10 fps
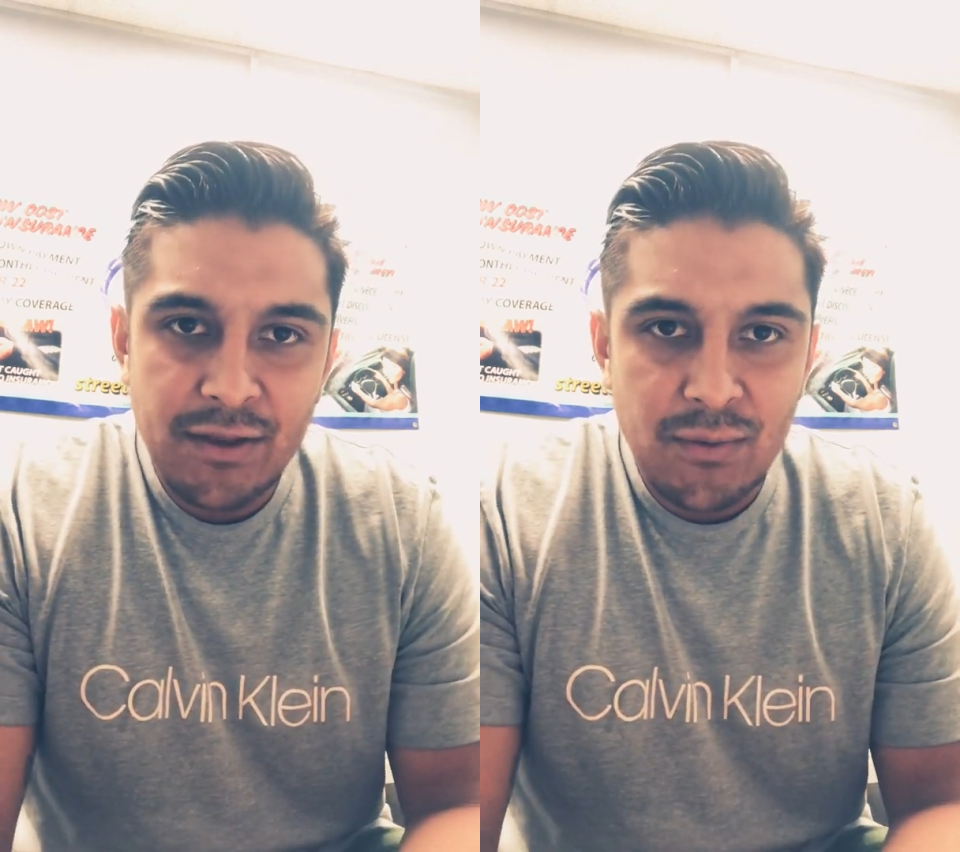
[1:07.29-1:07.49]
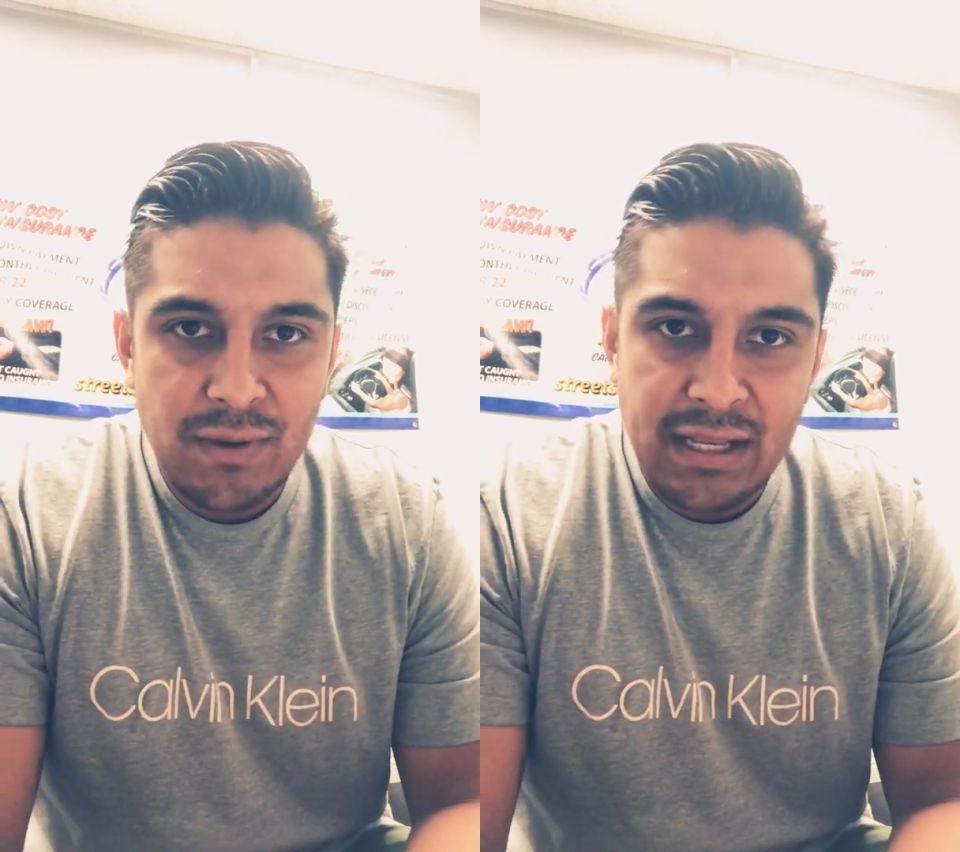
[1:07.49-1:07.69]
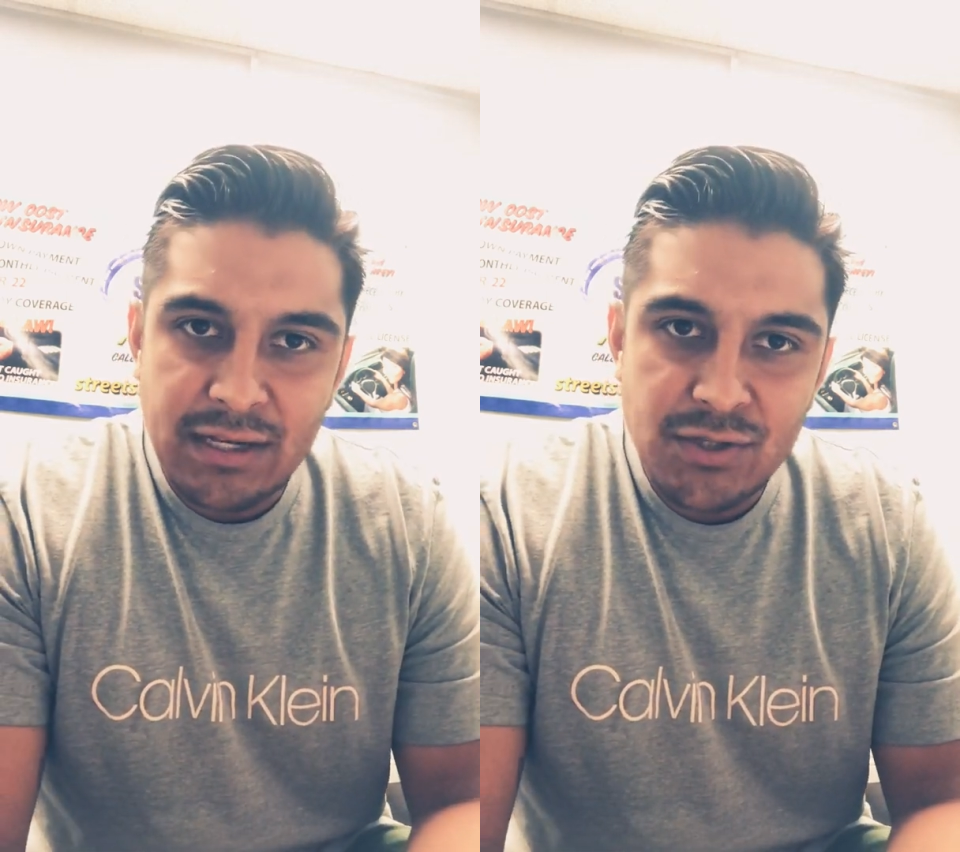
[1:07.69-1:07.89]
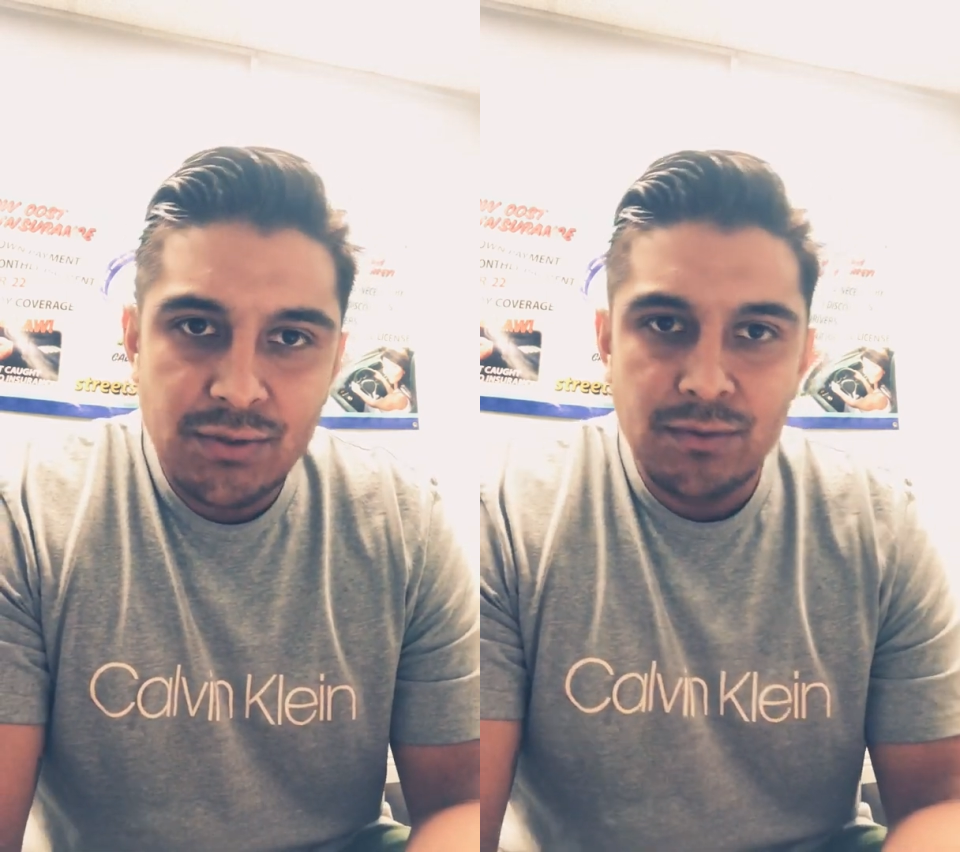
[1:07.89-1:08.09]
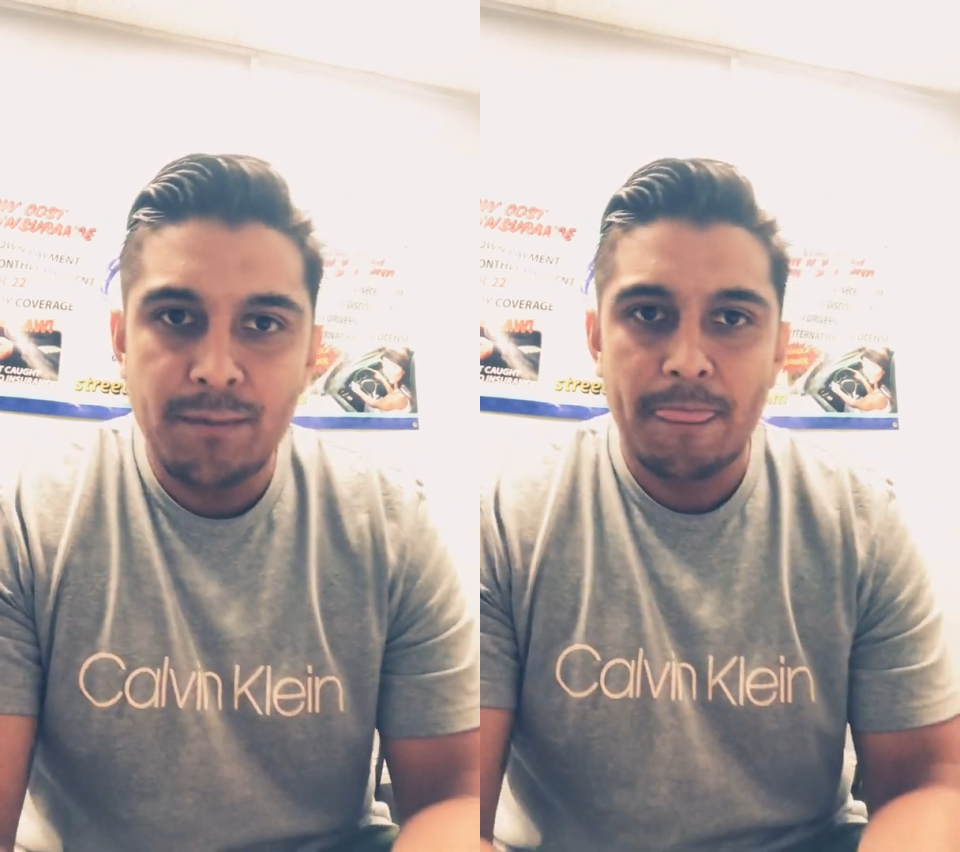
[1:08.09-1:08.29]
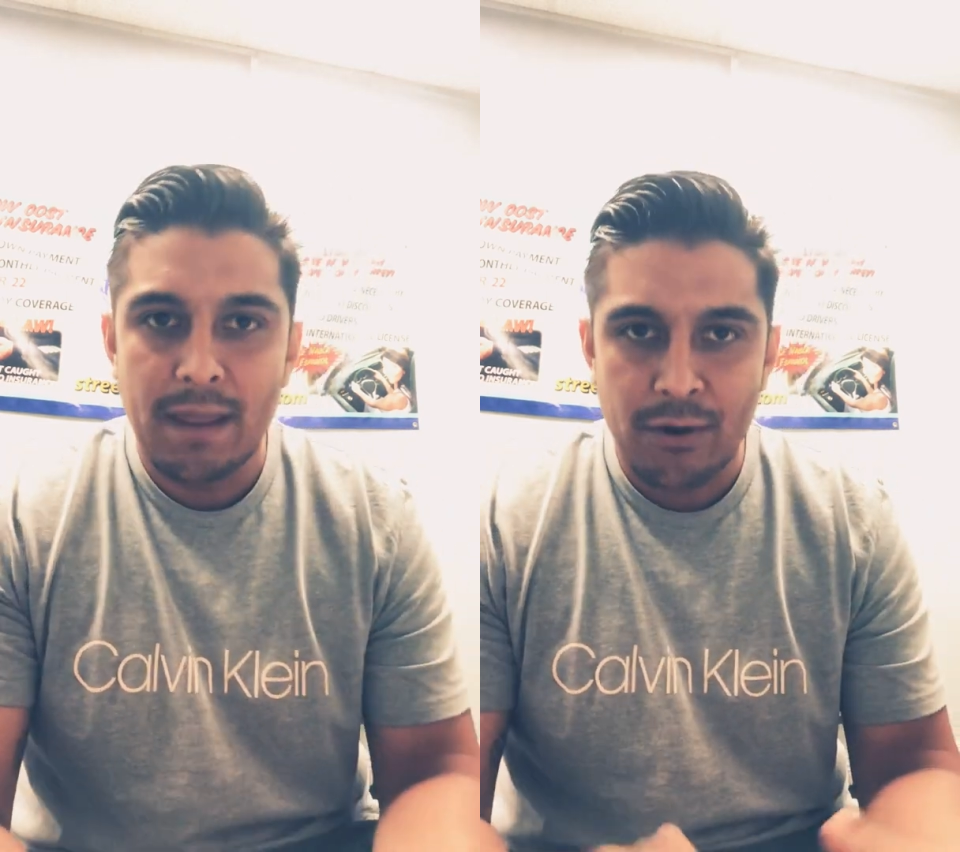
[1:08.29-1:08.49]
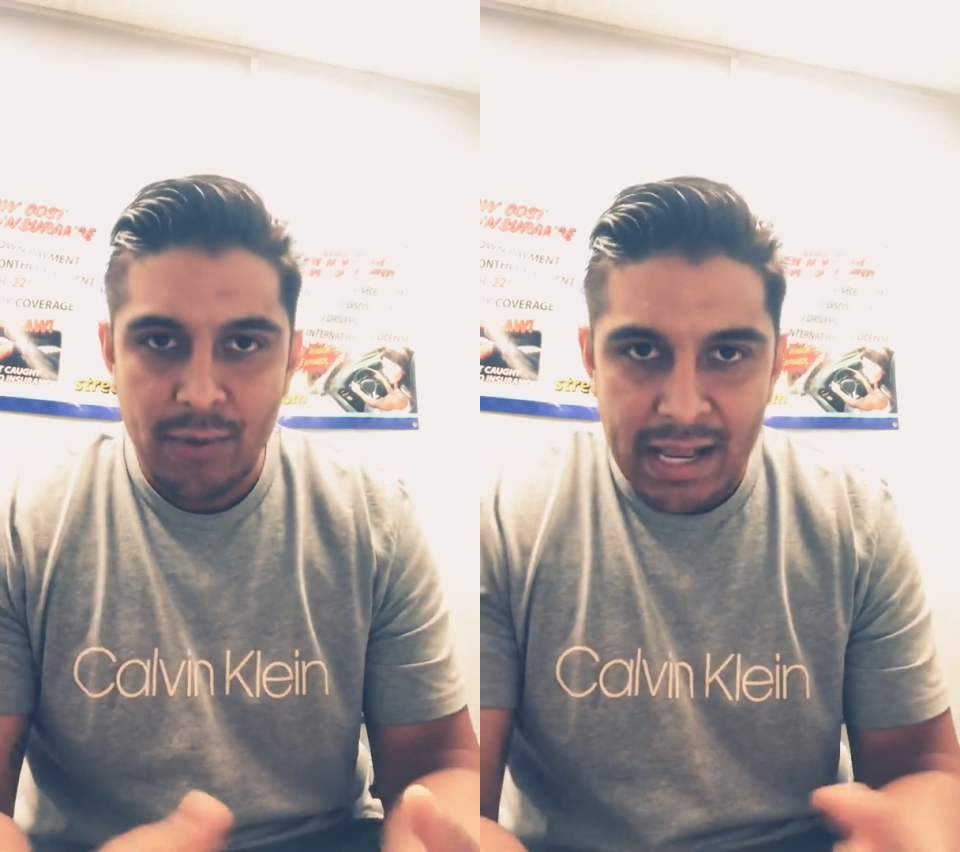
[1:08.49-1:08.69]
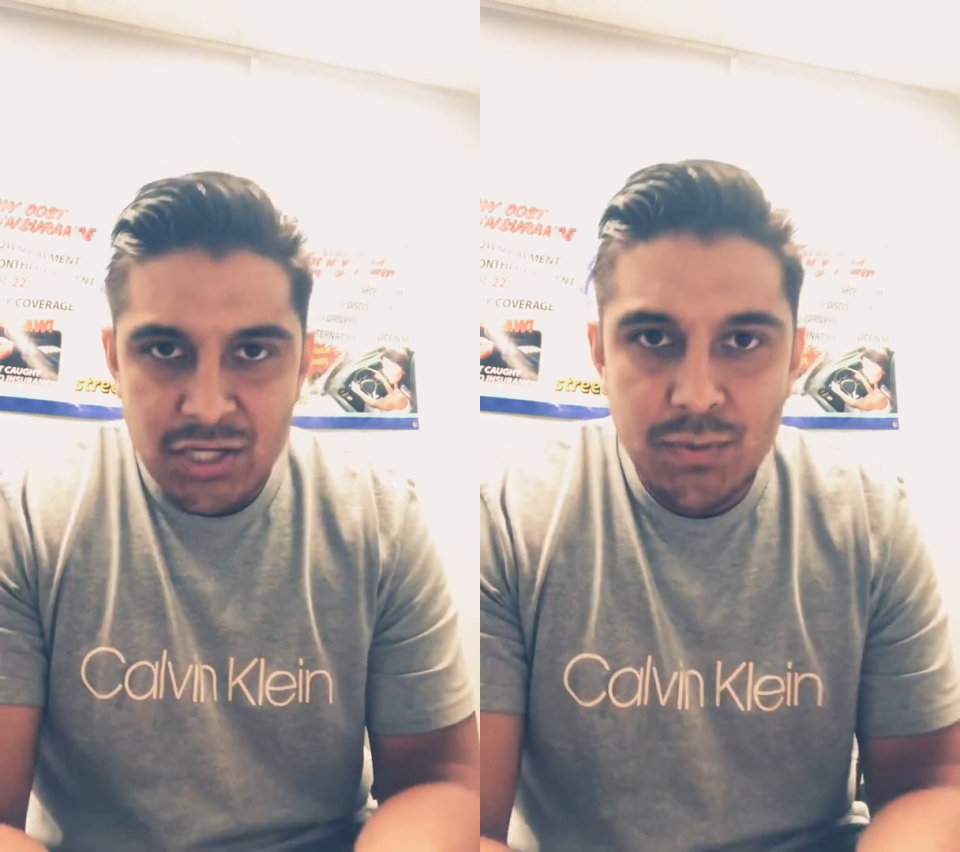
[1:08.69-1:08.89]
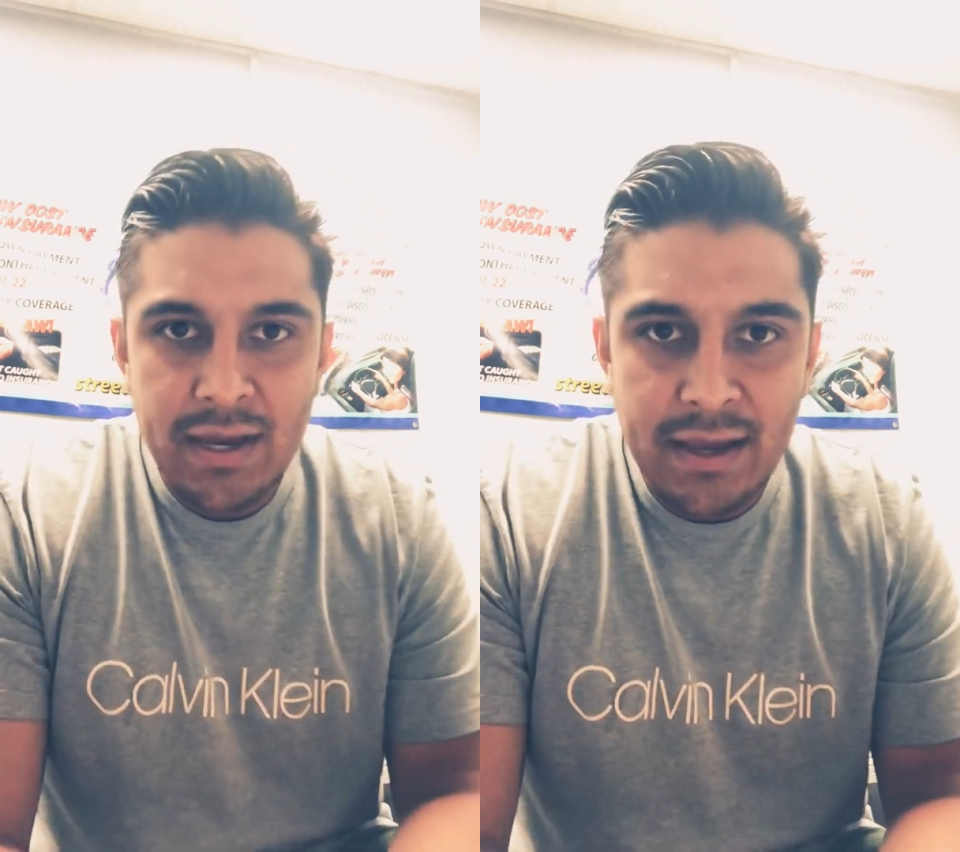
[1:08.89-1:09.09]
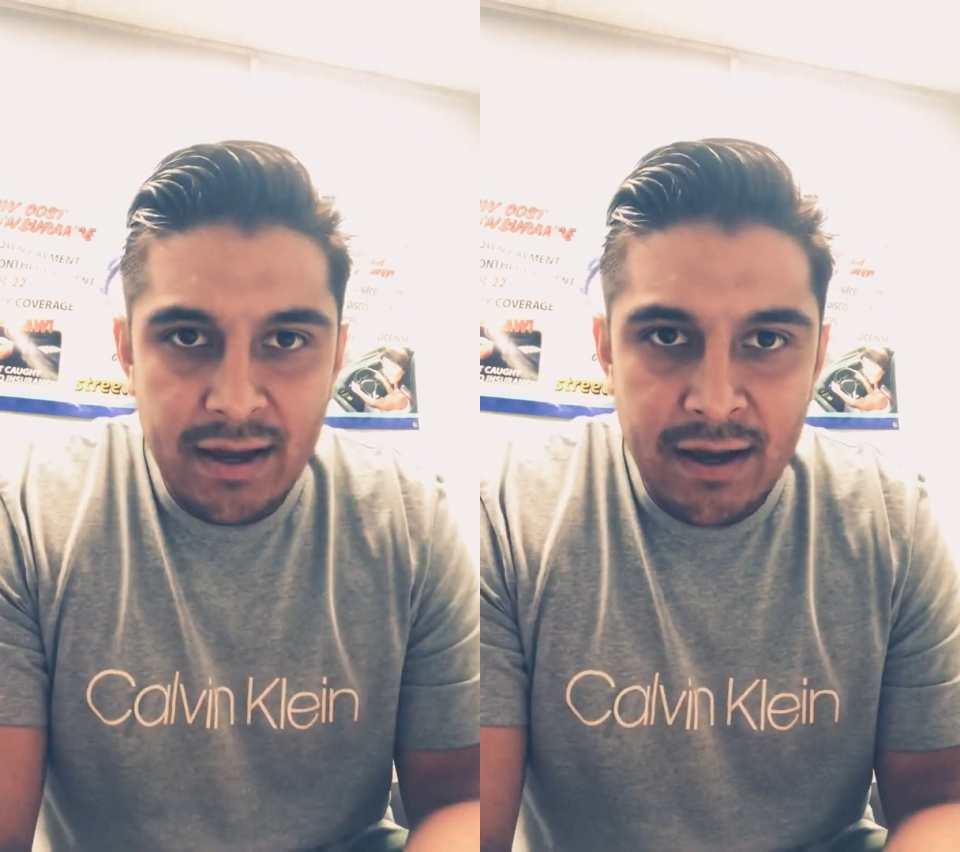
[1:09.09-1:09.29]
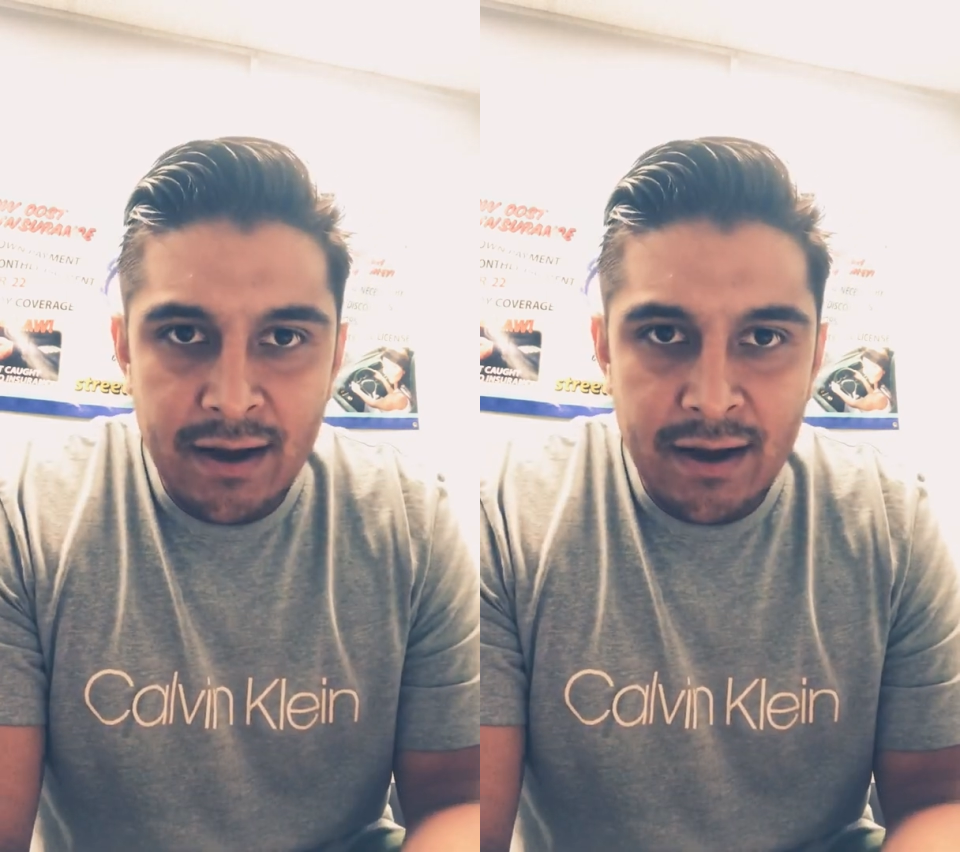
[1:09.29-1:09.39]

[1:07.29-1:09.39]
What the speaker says: you need to graduate